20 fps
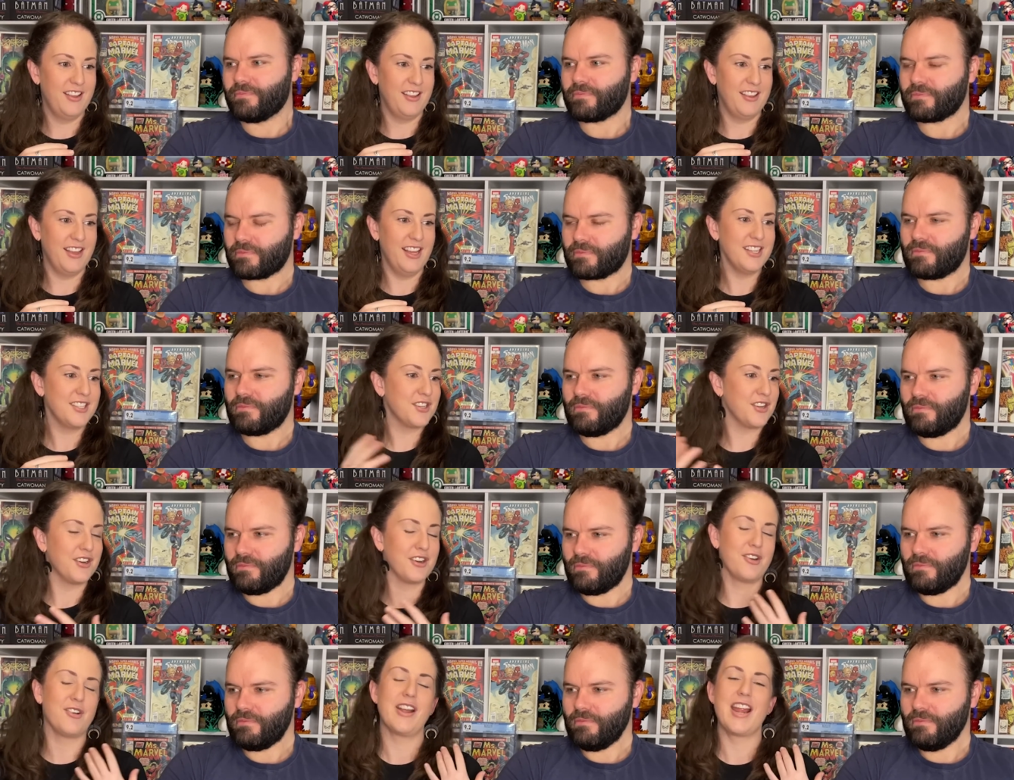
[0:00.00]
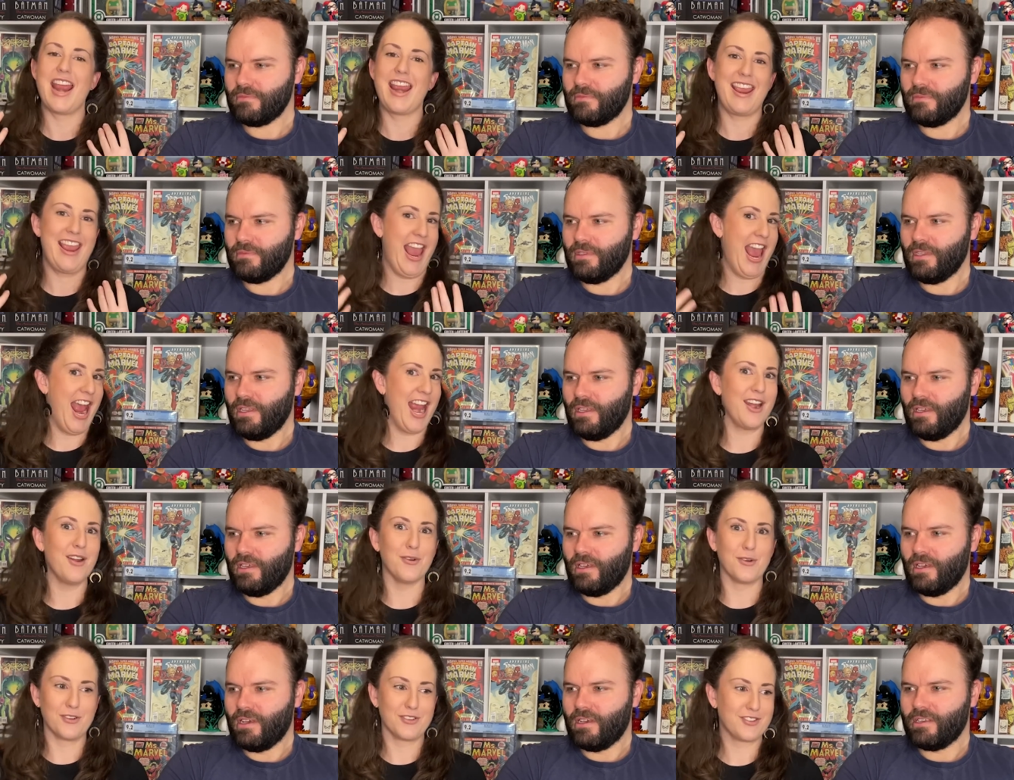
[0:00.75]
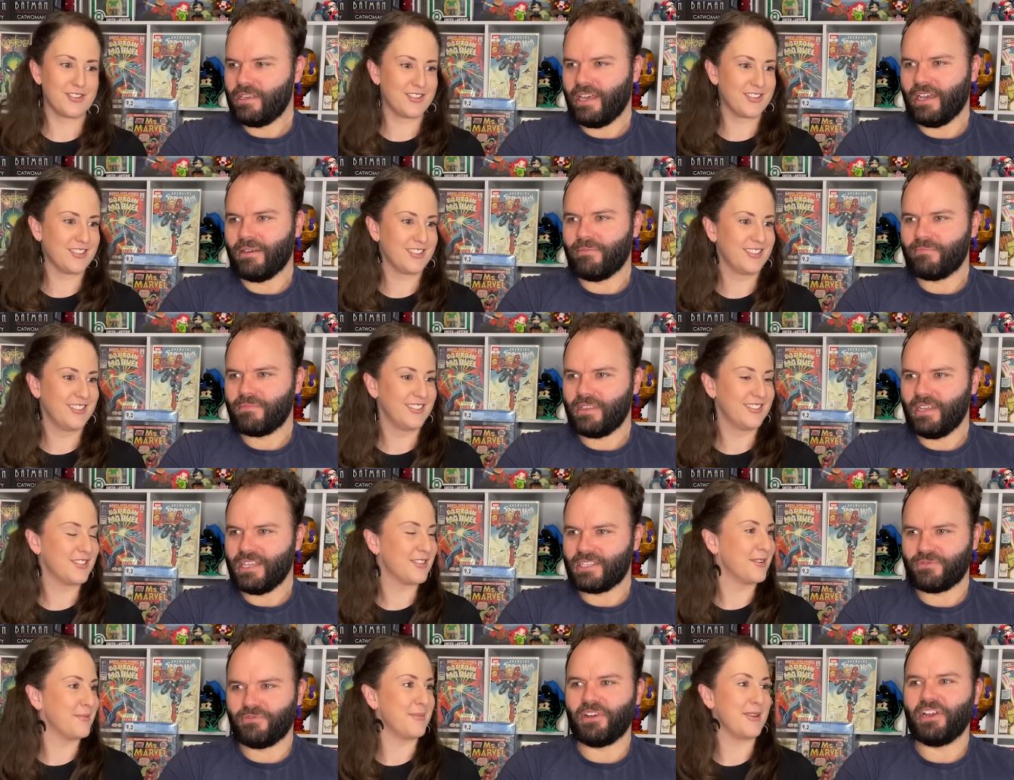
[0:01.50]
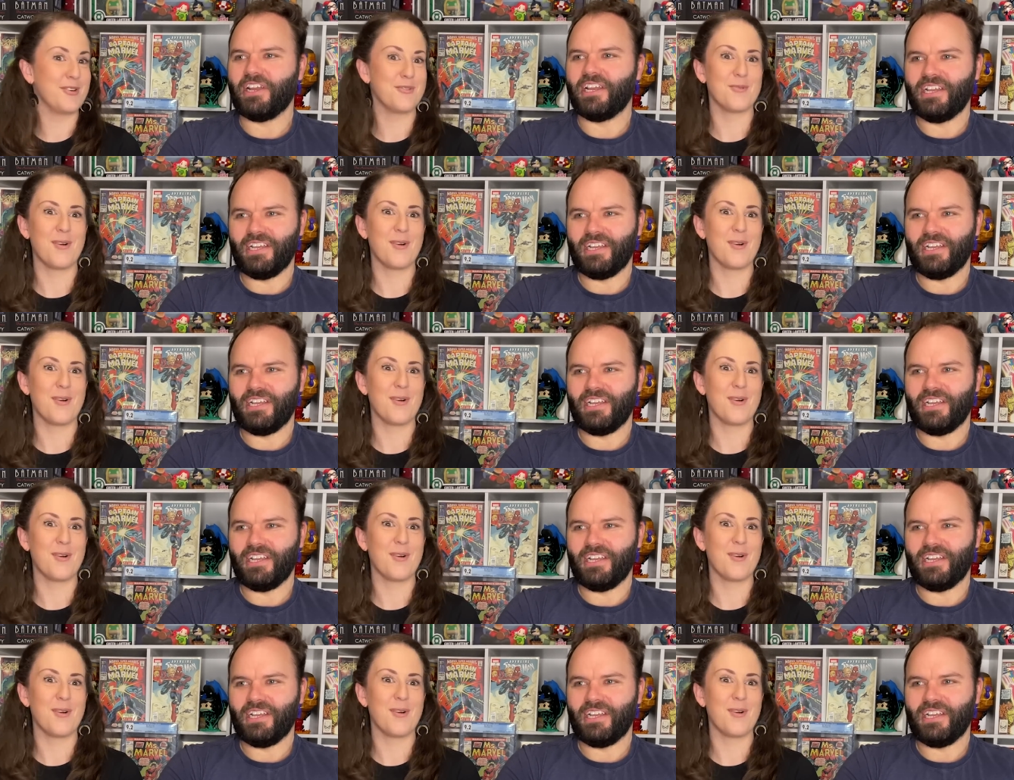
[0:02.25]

Speaker 1: that's going to create chaos. Yeah, it's, it's very